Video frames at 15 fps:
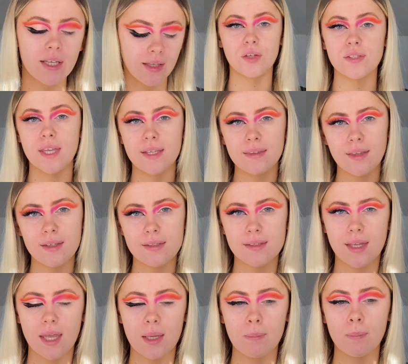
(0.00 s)
So taking that
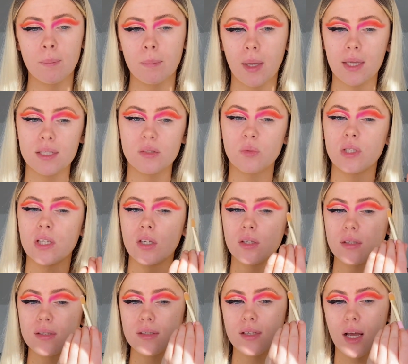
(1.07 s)
same base we
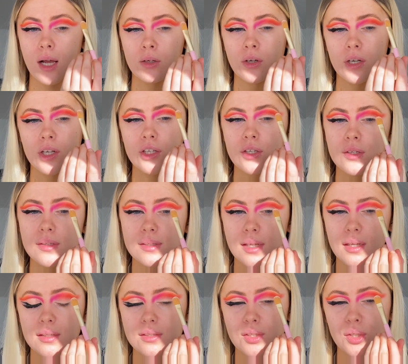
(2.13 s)
used, I'm going to use
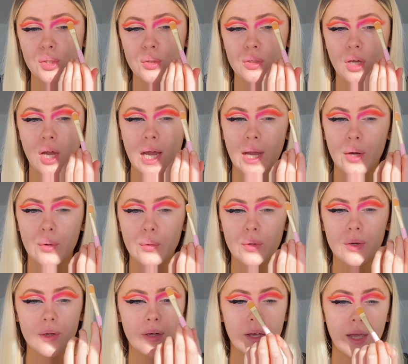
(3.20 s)
it to cut out
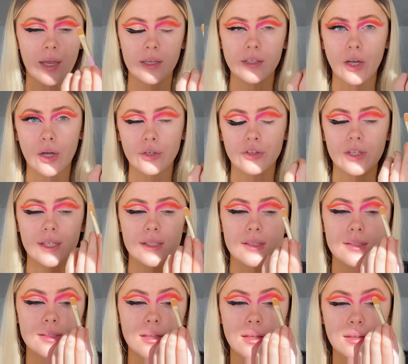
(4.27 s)
a cut
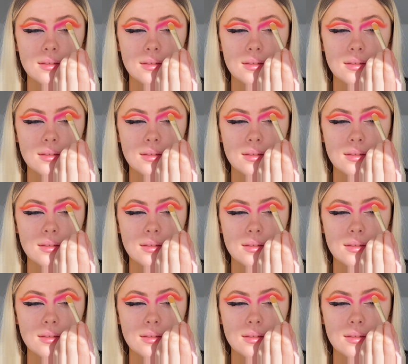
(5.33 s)
crease.